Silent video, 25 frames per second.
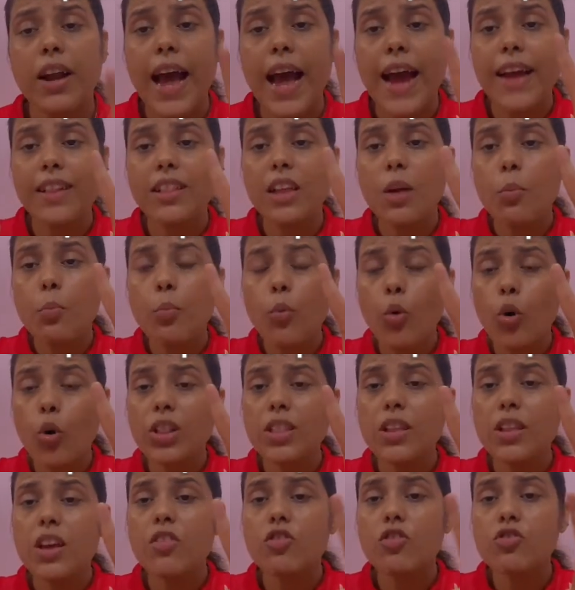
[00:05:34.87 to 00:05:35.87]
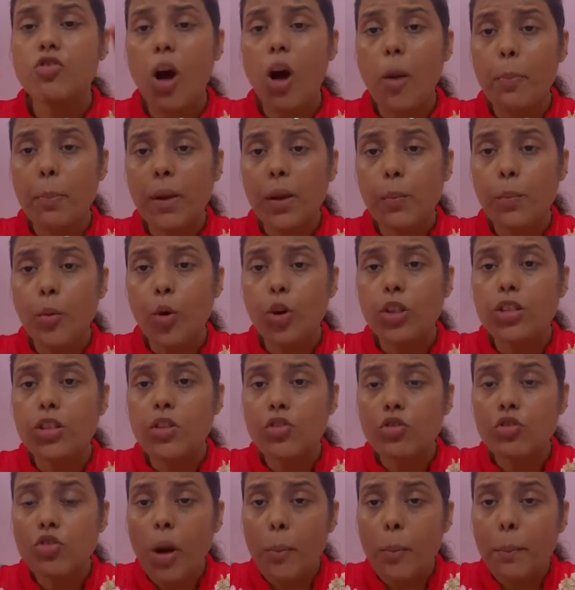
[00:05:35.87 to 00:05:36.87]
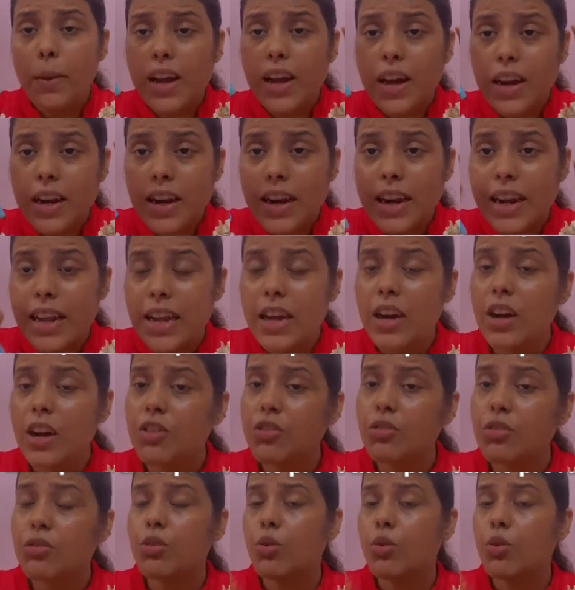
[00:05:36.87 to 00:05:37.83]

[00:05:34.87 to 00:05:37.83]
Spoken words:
I think both this topic are clear to you,